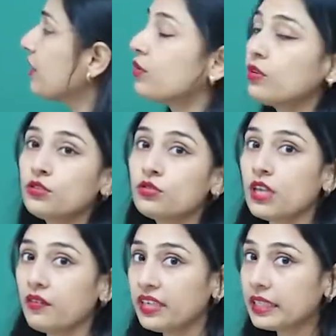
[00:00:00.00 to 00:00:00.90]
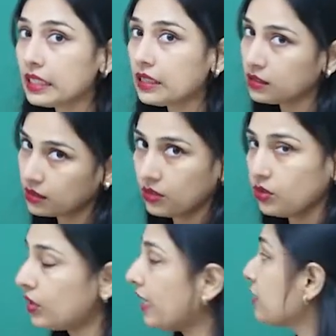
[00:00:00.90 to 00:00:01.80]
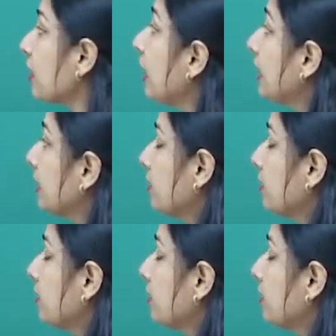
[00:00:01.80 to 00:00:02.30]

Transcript: equals to 17, right? The